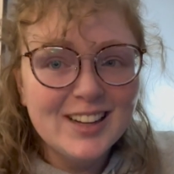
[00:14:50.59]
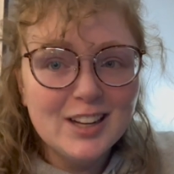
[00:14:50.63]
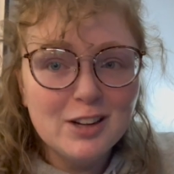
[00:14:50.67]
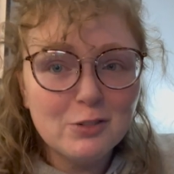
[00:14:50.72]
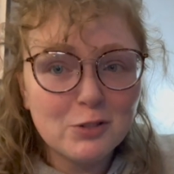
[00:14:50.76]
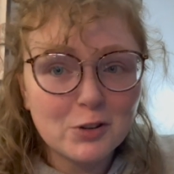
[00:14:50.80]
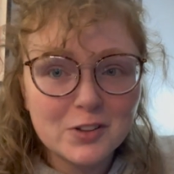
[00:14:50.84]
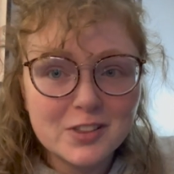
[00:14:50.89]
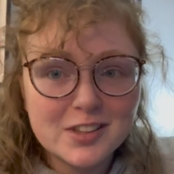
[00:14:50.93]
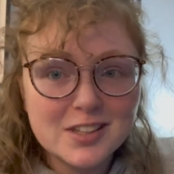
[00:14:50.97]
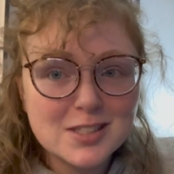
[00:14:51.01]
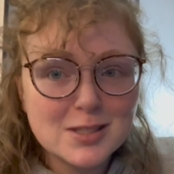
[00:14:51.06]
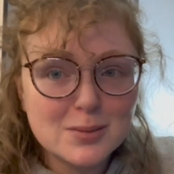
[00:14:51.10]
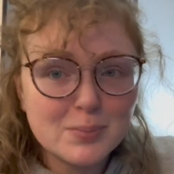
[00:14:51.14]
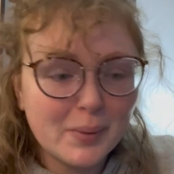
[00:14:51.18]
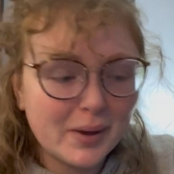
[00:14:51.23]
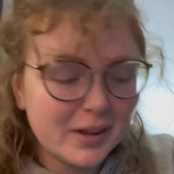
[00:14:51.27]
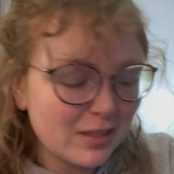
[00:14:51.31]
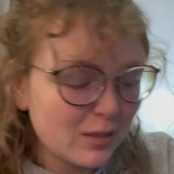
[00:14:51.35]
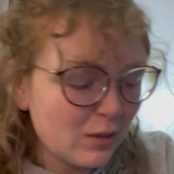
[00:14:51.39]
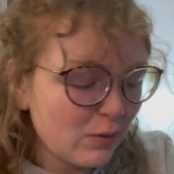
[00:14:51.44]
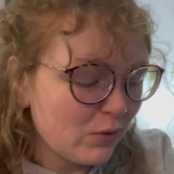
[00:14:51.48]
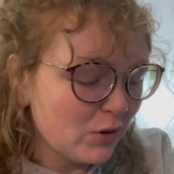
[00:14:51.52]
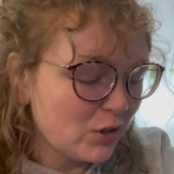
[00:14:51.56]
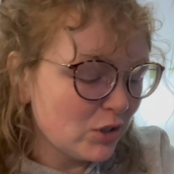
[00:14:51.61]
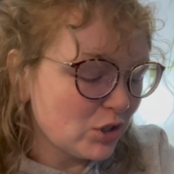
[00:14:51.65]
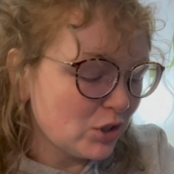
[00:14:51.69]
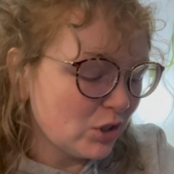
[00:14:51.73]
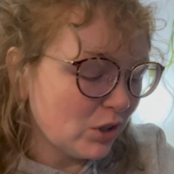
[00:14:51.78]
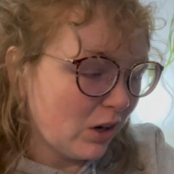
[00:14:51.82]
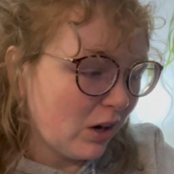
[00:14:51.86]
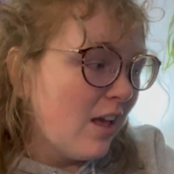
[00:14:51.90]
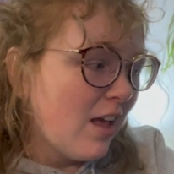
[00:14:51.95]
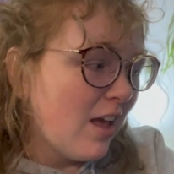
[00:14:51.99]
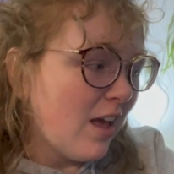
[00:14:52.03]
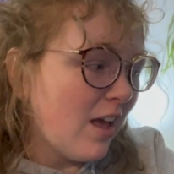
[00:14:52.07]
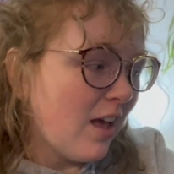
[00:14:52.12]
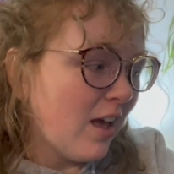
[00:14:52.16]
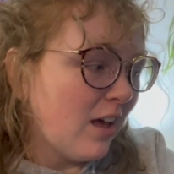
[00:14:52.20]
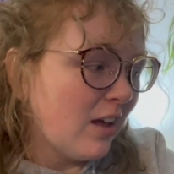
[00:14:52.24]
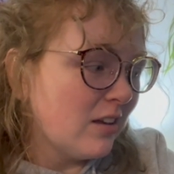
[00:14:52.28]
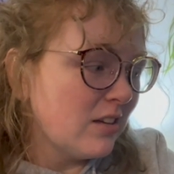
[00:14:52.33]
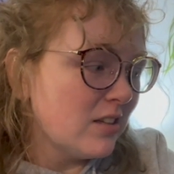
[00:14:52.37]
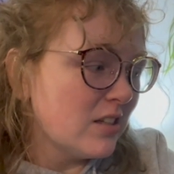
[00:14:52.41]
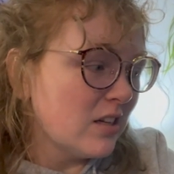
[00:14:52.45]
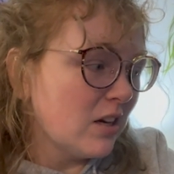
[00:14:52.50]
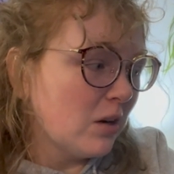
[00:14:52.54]
for this month for sure.
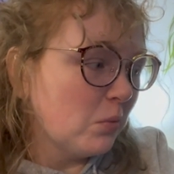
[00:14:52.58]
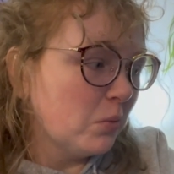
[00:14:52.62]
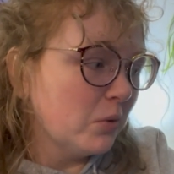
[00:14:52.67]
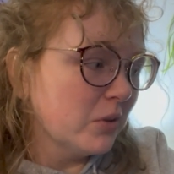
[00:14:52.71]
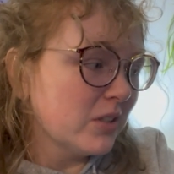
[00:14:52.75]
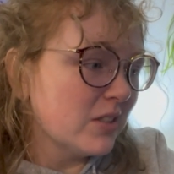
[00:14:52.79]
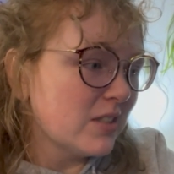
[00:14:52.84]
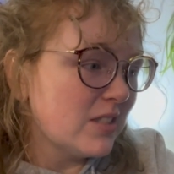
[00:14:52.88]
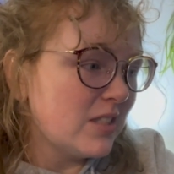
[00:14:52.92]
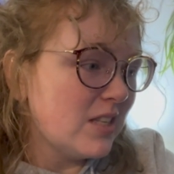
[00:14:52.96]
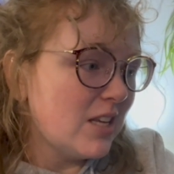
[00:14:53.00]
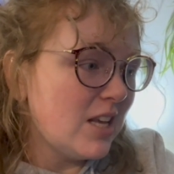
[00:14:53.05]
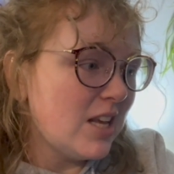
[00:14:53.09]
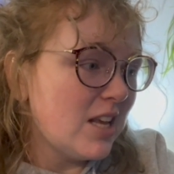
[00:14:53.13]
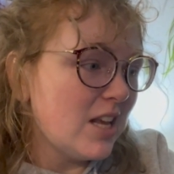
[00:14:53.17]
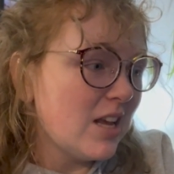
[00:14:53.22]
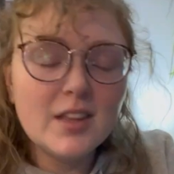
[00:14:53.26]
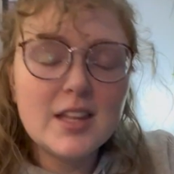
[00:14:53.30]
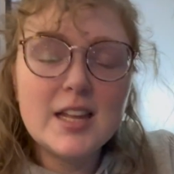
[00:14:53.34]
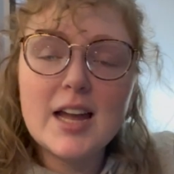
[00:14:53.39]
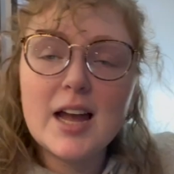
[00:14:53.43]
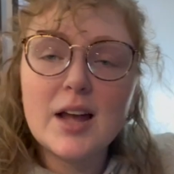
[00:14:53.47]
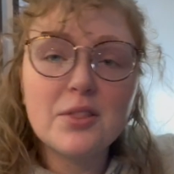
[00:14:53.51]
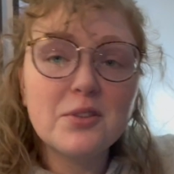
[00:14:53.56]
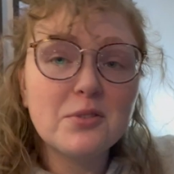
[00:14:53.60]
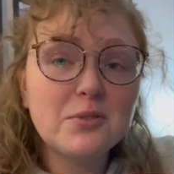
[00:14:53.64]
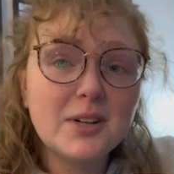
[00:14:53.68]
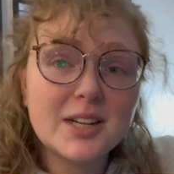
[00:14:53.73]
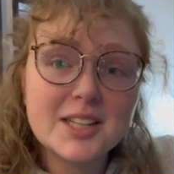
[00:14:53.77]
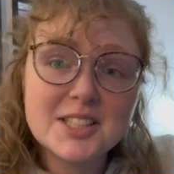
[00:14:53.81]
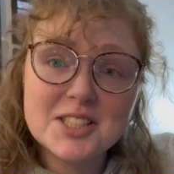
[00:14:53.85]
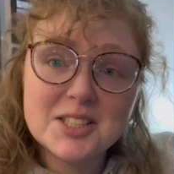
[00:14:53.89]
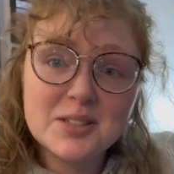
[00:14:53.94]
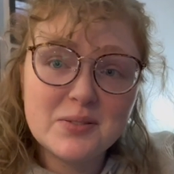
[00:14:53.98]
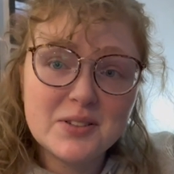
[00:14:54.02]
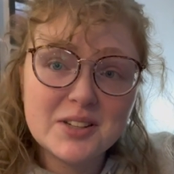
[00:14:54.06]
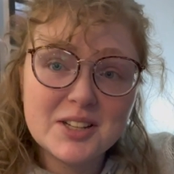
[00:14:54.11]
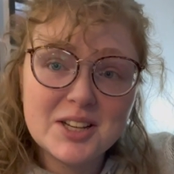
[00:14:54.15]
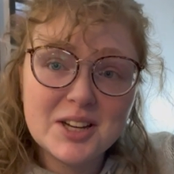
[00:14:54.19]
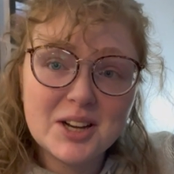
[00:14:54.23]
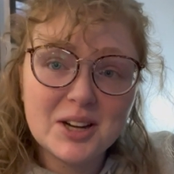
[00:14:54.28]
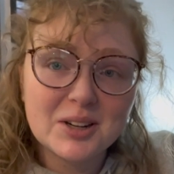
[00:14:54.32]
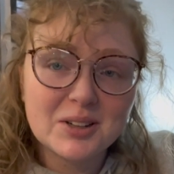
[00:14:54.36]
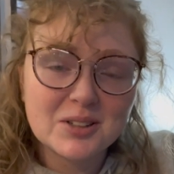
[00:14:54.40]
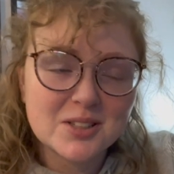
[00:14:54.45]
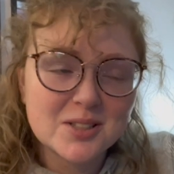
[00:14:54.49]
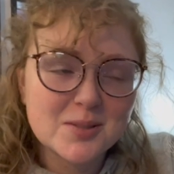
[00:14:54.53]
And we'll see how the rest of it
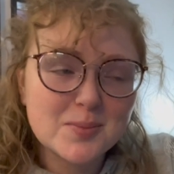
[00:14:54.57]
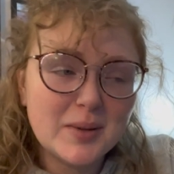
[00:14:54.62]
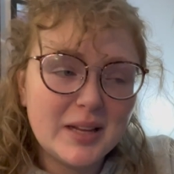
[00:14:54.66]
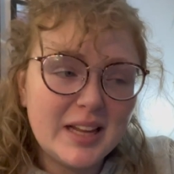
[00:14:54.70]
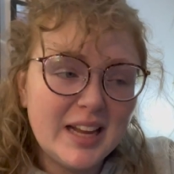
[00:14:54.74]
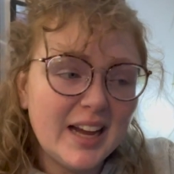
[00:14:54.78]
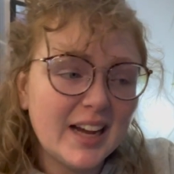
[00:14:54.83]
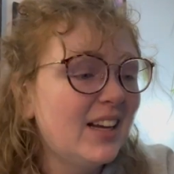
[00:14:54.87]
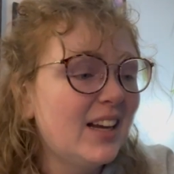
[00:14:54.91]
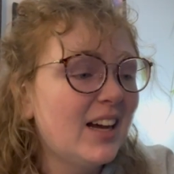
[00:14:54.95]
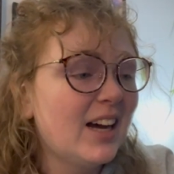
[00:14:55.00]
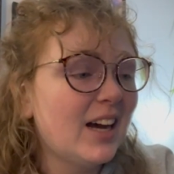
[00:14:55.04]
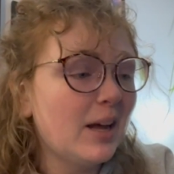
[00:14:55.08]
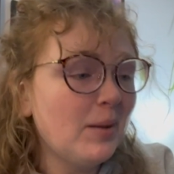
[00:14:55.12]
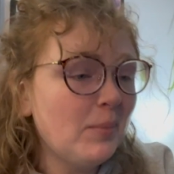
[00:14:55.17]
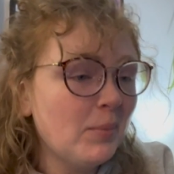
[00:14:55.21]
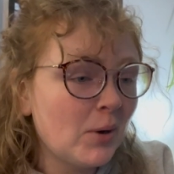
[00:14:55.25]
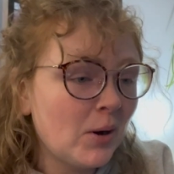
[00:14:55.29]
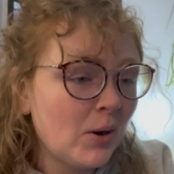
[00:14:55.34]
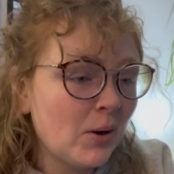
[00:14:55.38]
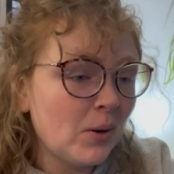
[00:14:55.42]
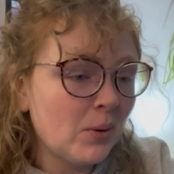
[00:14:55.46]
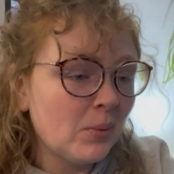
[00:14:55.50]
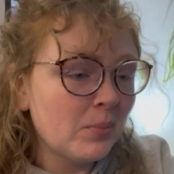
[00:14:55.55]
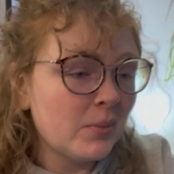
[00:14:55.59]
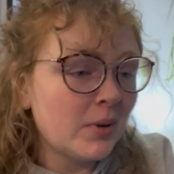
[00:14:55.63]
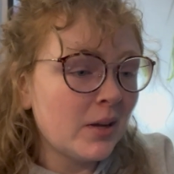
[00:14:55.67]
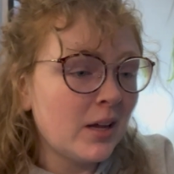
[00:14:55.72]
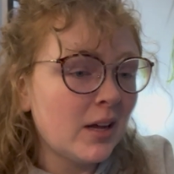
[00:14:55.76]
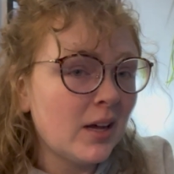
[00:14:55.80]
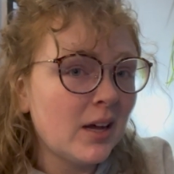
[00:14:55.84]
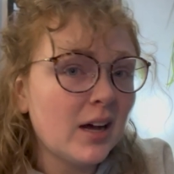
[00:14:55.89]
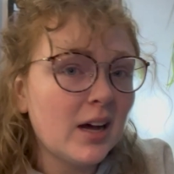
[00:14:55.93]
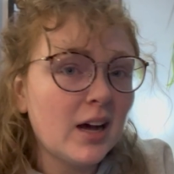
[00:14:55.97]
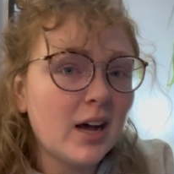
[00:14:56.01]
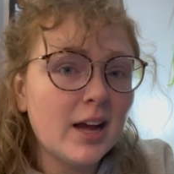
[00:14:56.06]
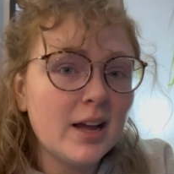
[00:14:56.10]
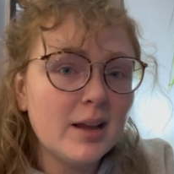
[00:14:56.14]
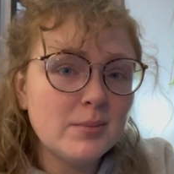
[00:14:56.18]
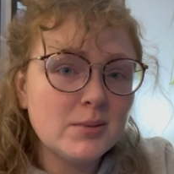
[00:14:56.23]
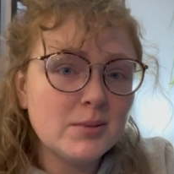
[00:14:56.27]
goes. But yeah, I'm home. I'm